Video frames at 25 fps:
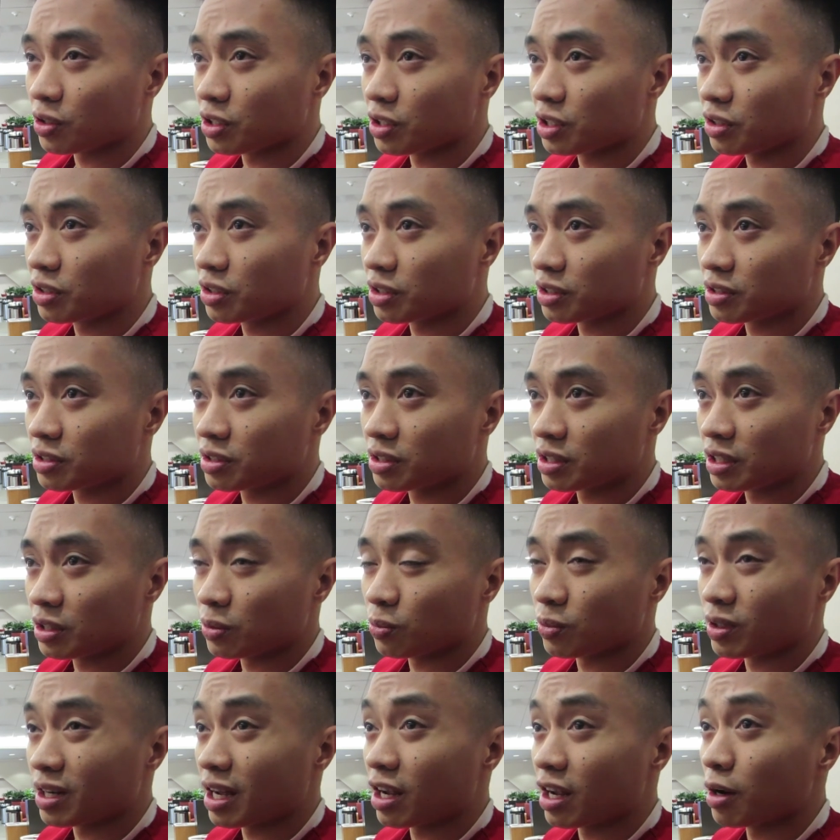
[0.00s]
you can see
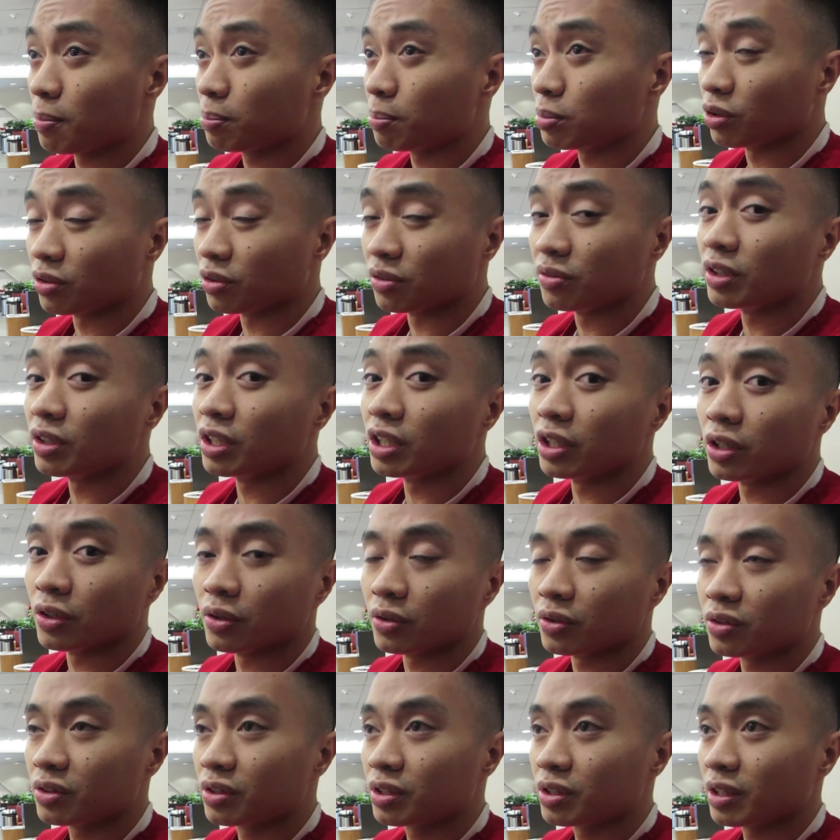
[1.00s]
when I upload
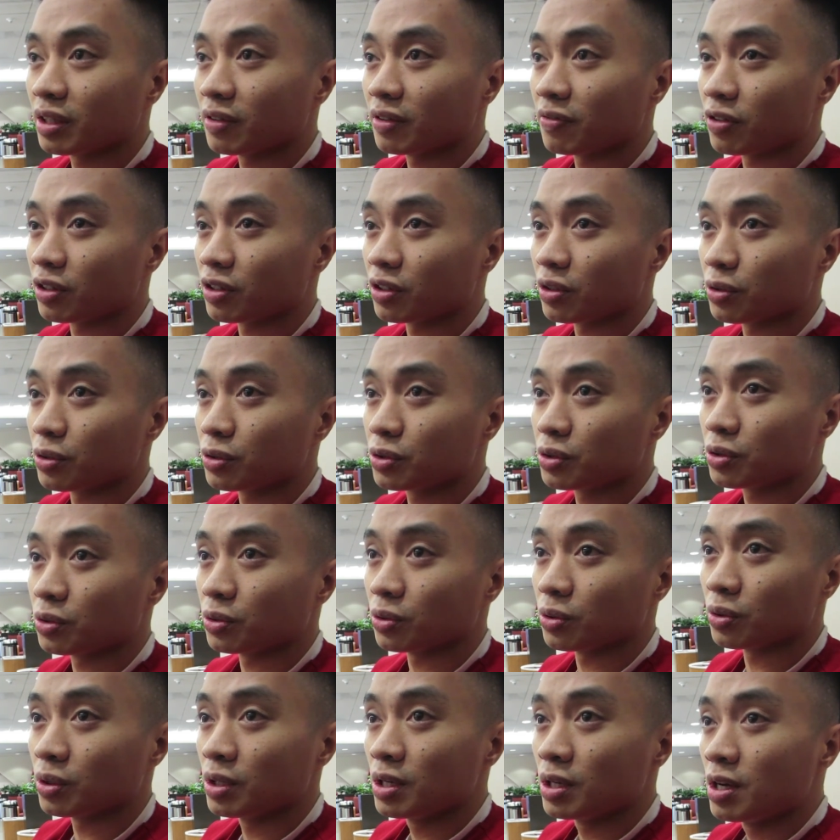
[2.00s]
videos for those
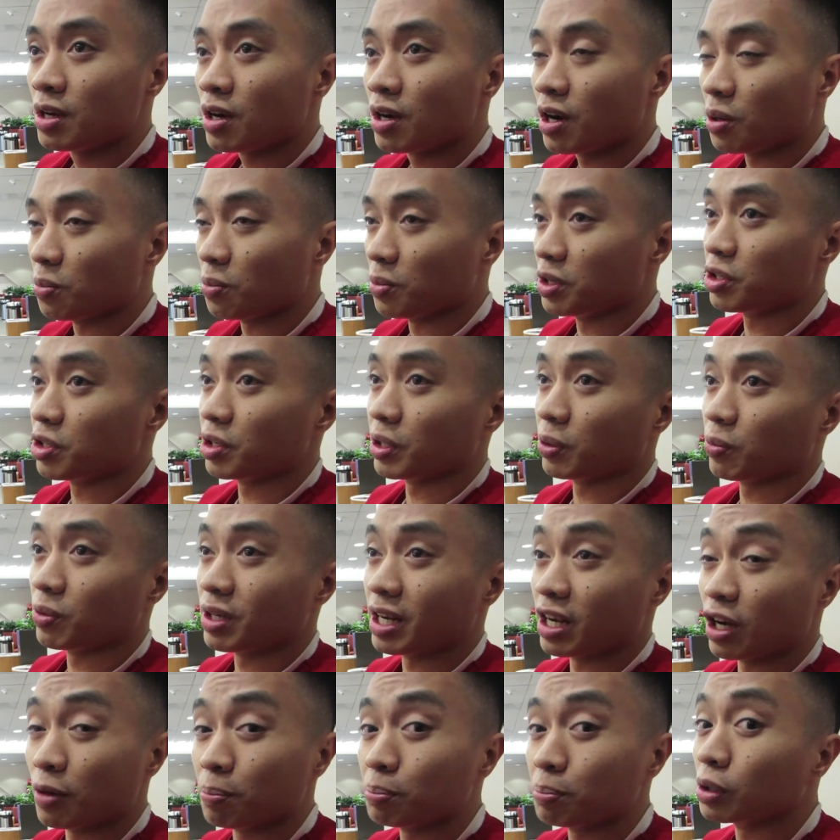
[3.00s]
who are wondering when
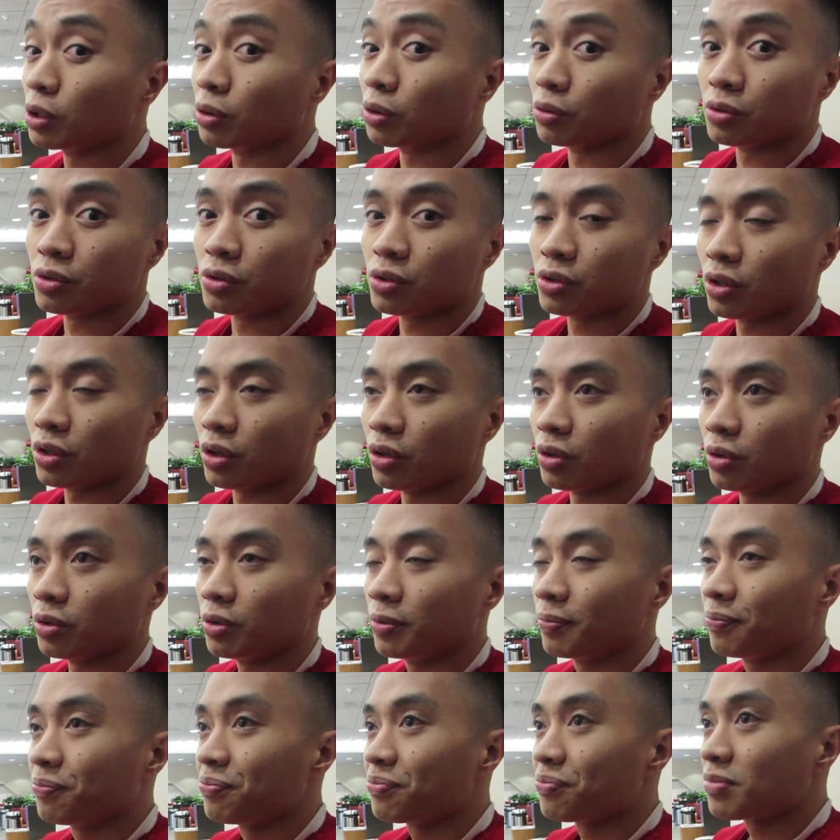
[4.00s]
I upload. So
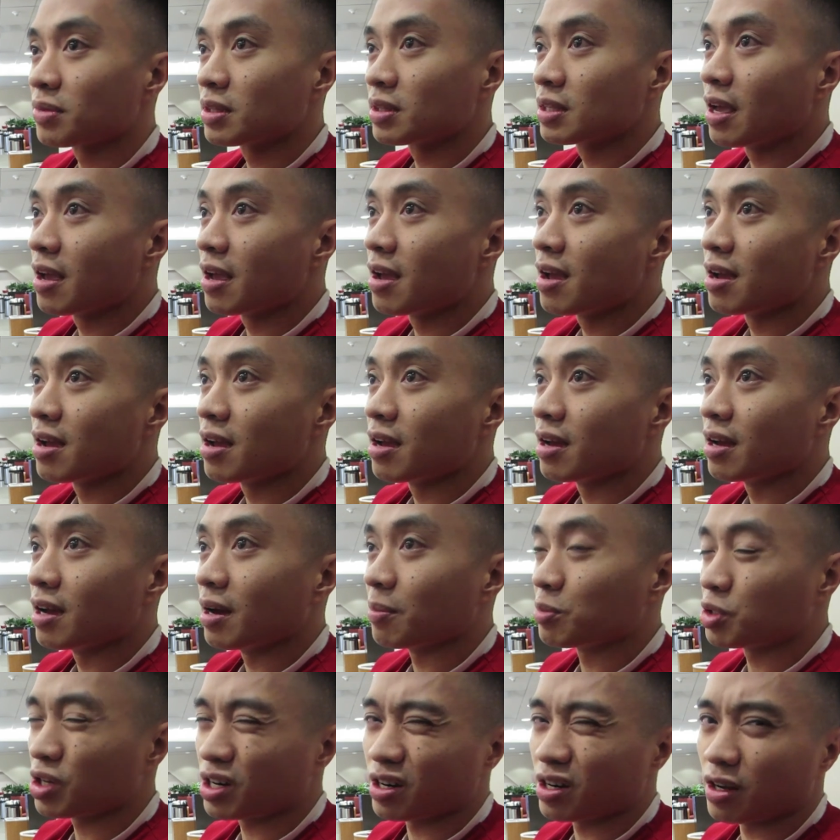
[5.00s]

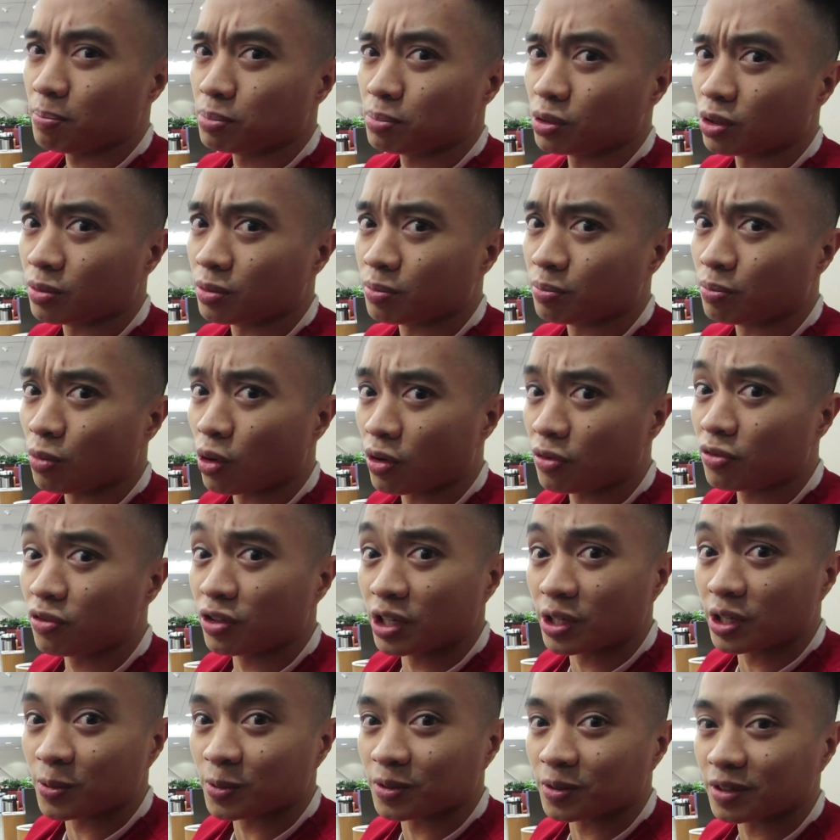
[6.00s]
I'm trying to upload more
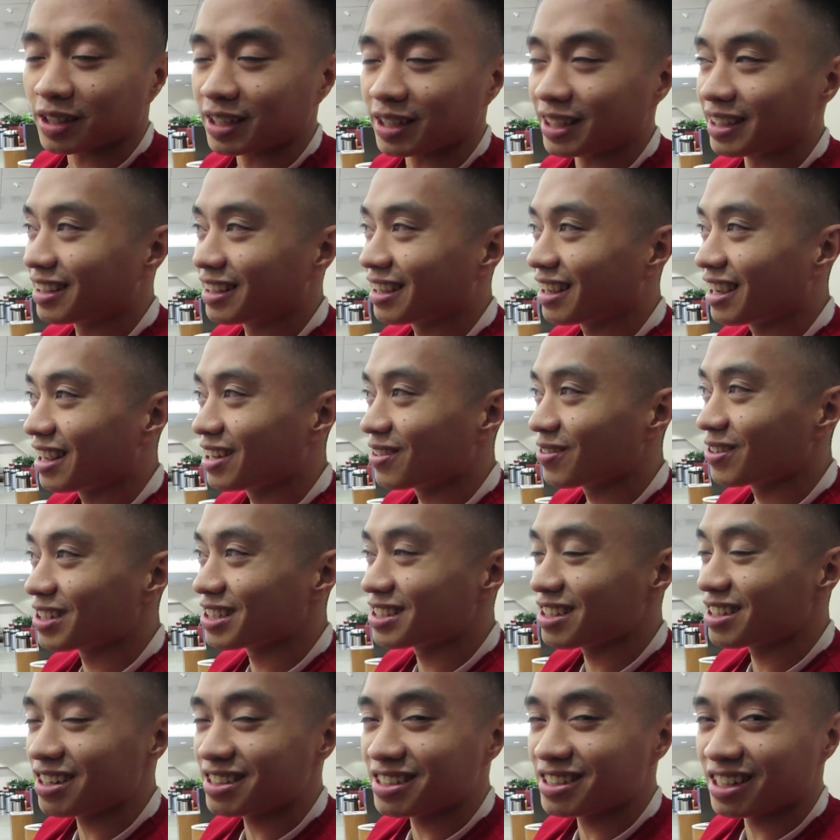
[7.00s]
frequently.
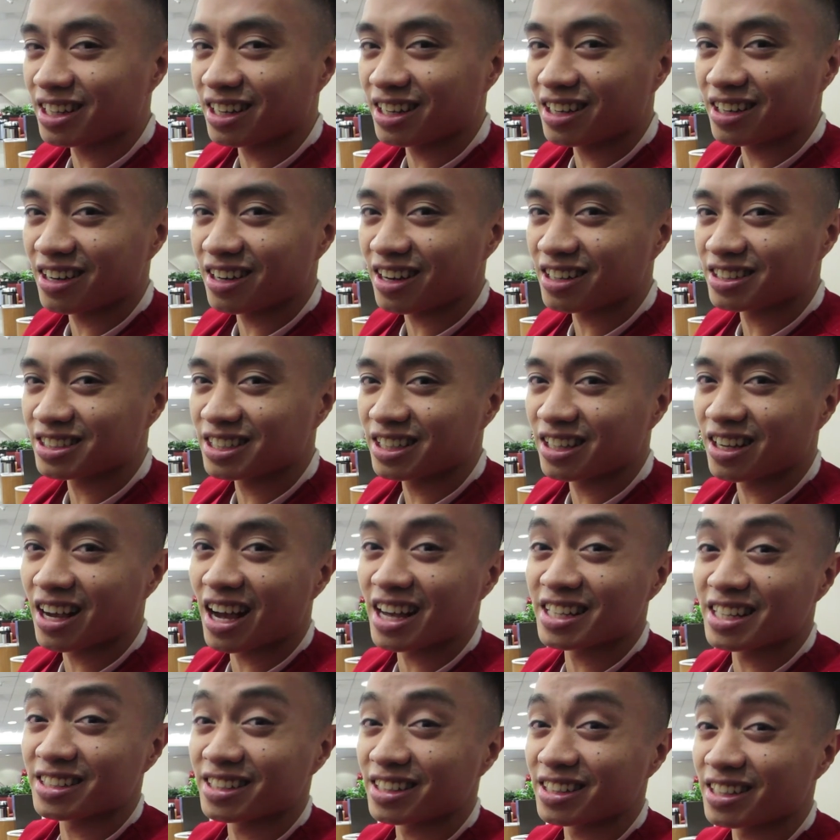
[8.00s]
Anyways, y'all take care. I'll see you
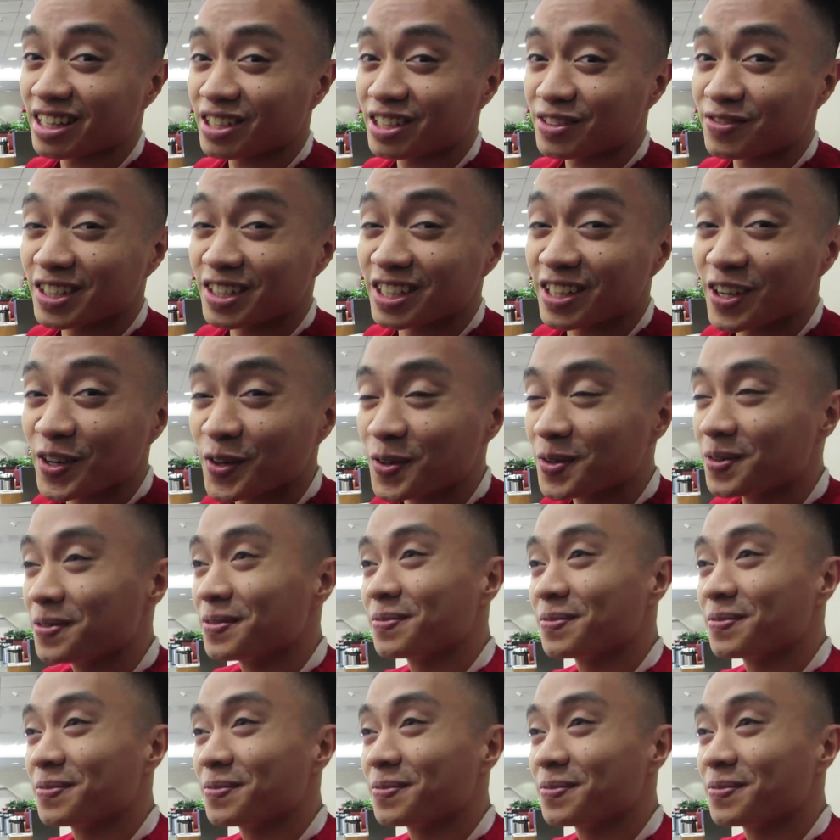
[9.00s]
guys in the next video.